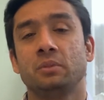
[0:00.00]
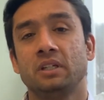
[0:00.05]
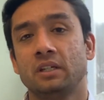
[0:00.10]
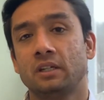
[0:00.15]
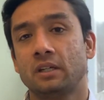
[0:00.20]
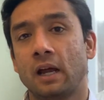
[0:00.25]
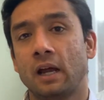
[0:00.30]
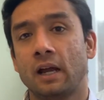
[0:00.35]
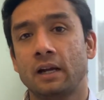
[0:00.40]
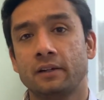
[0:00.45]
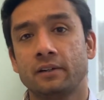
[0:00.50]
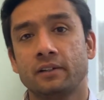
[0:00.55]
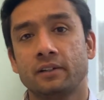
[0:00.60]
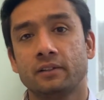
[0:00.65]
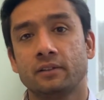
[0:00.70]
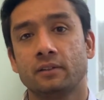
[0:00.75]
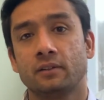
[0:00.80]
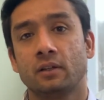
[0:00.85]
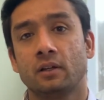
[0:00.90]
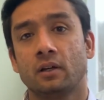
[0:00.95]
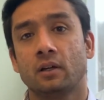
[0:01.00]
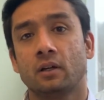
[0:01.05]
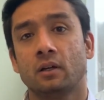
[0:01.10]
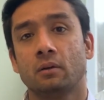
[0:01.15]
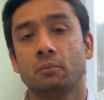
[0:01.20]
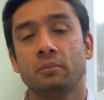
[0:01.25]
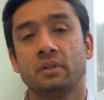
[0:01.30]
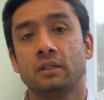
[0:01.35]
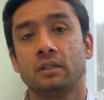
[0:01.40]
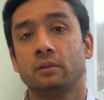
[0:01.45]
be it address,
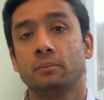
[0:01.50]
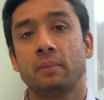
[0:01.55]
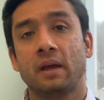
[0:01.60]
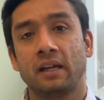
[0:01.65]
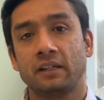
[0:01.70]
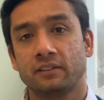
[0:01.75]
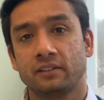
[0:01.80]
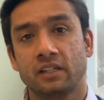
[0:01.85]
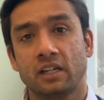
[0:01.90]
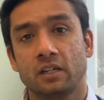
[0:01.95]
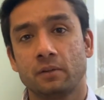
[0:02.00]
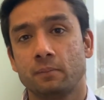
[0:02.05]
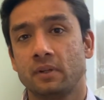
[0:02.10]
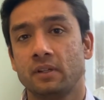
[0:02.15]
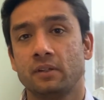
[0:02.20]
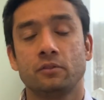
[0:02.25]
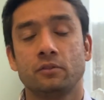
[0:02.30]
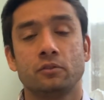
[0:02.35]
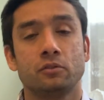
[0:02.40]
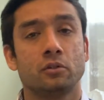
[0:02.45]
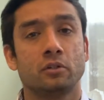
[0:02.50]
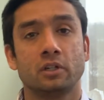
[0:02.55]
uh, be it bank statements,